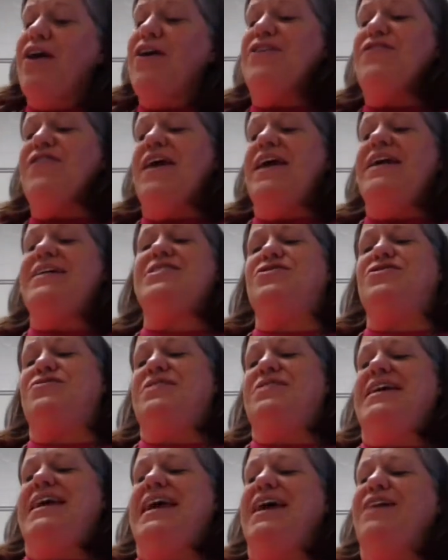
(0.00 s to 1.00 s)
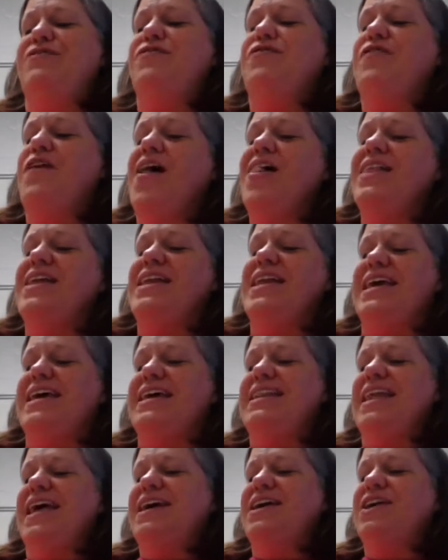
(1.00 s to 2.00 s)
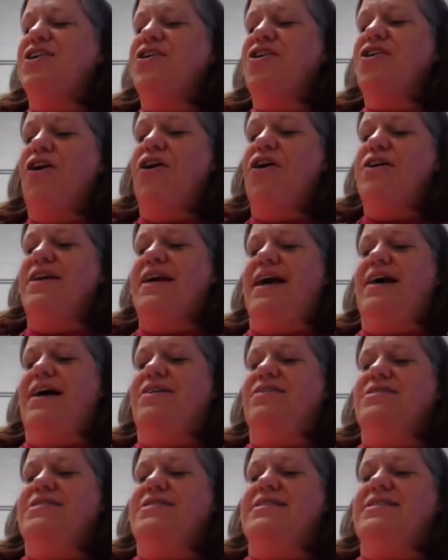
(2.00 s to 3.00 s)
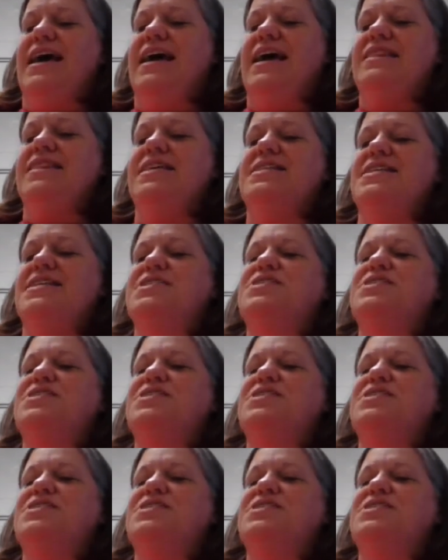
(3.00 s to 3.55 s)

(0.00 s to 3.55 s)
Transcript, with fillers: caravansary had fallen in like a card house at the